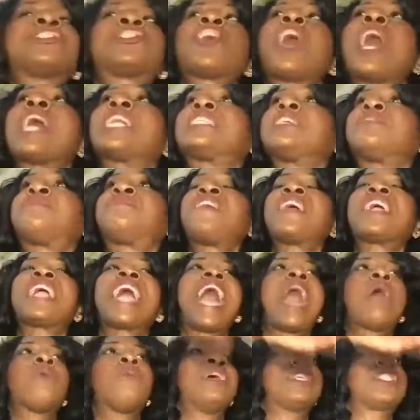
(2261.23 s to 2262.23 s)
starts to figure
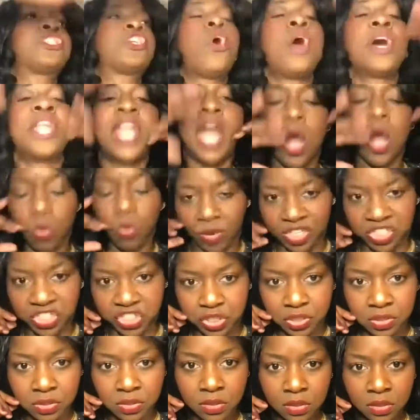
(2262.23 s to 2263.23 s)
out what's going on with
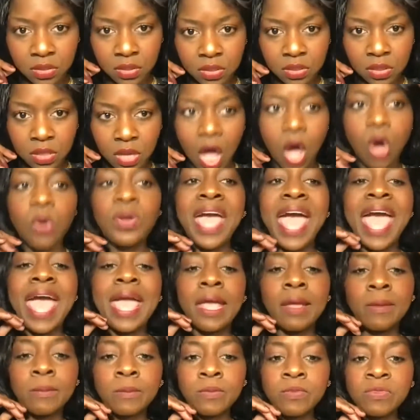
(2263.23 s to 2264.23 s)
you.
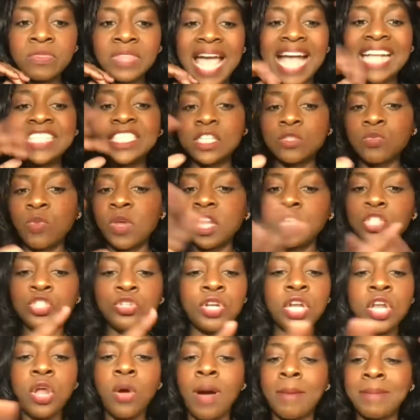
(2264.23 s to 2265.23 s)
Okay, I just wanted you
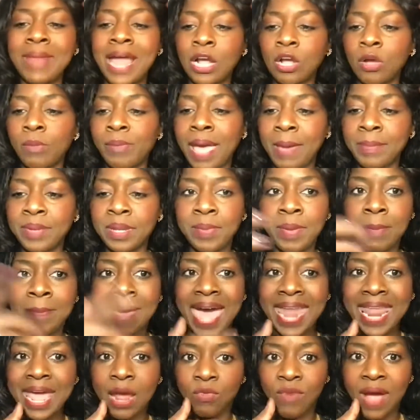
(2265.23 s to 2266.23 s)
to know I'm not going to be able to be
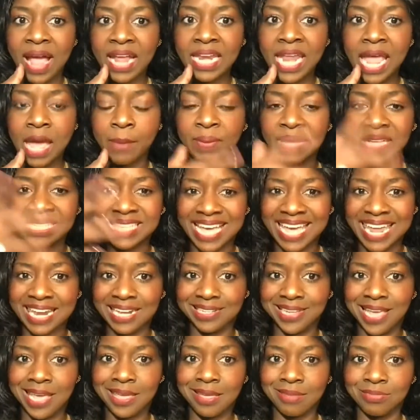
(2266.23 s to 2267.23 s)
by there right now because I got to
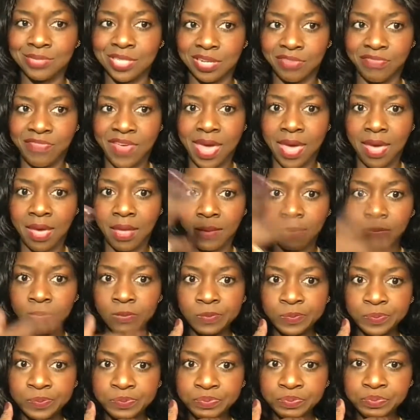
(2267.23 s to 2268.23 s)
take him to the vet.
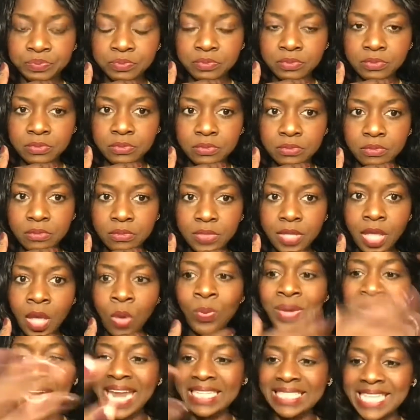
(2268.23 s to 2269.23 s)

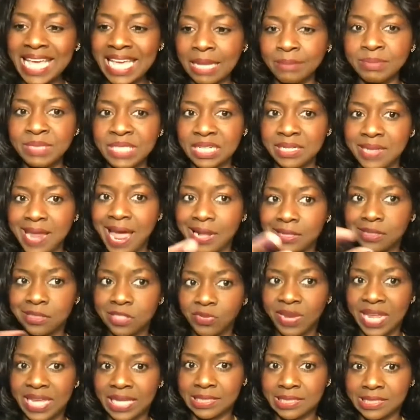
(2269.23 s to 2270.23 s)
We got to take him to the doctor
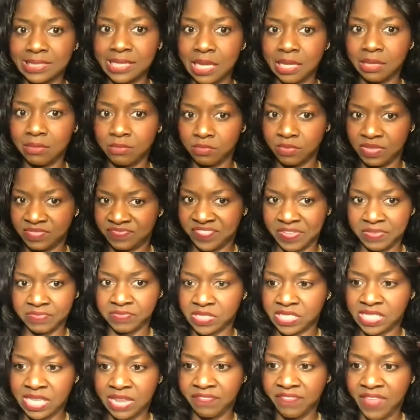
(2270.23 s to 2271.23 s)
so they can see if
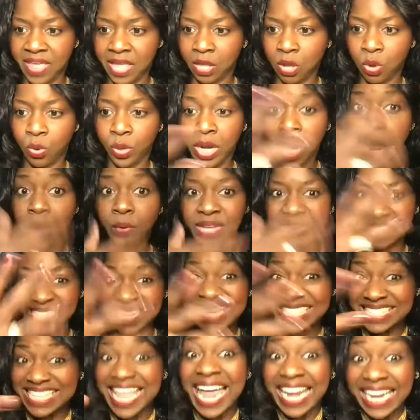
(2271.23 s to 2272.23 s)
there's anything going on because
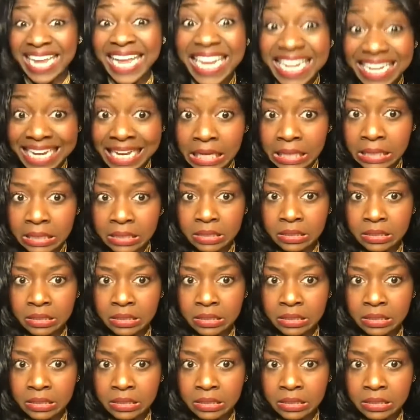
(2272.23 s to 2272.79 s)
he's not eating.